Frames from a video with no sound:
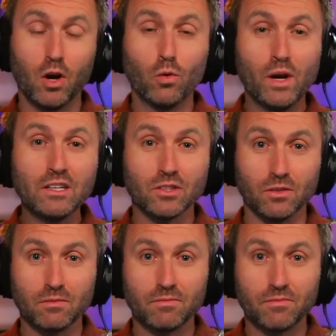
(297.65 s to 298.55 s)
a
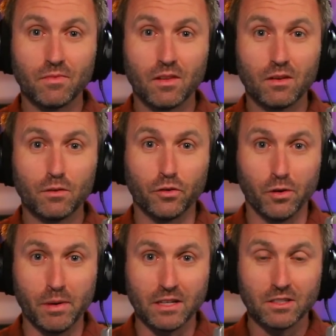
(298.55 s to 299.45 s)
rental for
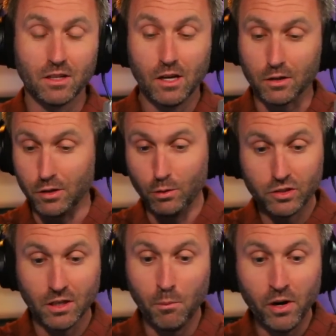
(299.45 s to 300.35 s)
a bit. Go
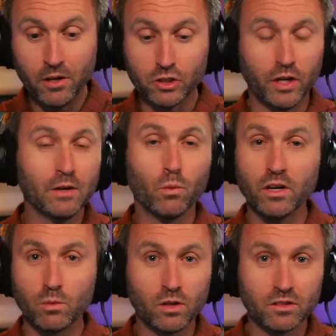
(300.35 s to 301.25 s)
somewhere, try and
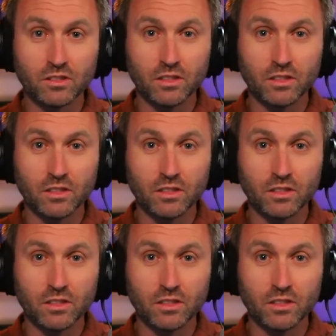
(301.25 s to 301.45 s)
win a World